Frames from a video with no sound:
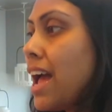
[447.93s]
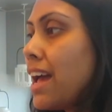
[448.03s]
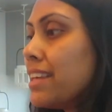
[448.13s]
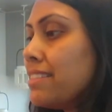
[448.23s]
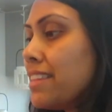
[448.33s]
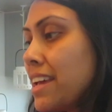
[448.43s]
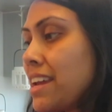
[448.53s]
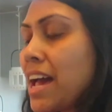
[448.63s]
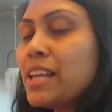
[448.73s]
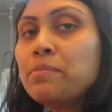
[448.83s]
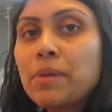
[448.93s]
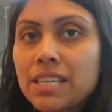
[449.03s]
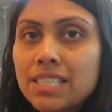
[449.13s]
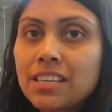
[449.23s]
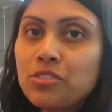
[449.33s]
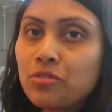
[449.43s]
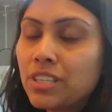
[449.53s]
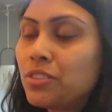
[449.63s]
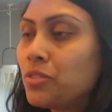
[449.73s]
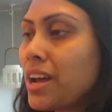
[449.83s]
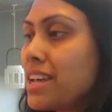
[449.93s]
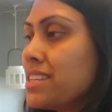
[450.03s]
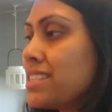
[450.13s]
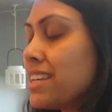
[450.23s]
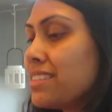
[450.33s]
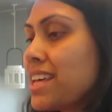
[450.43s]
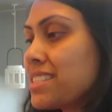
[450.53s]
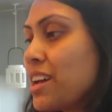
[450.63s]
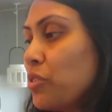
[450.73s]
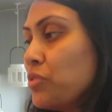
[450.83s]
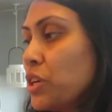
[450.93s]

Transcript: and then I'll mix it with rice and that's how